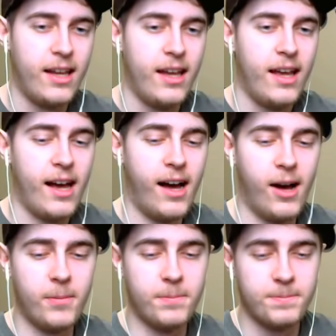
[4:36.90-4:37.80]

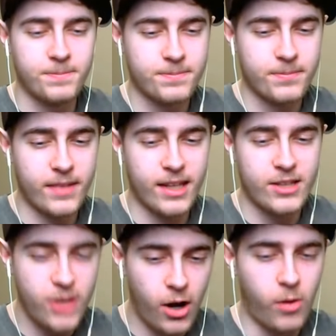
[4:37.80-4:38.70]
Um,
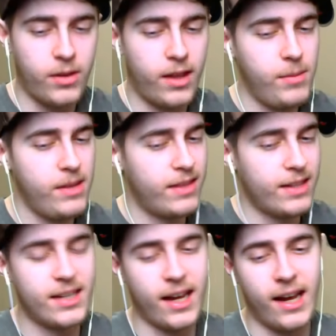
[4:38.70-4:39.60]
so, I mean,
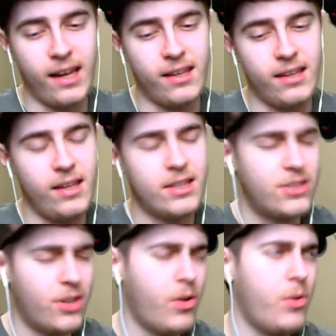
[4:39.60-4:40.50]
this guy, he's
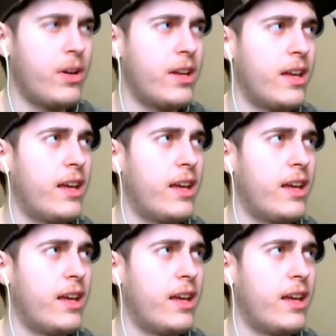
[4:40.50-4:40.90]
so,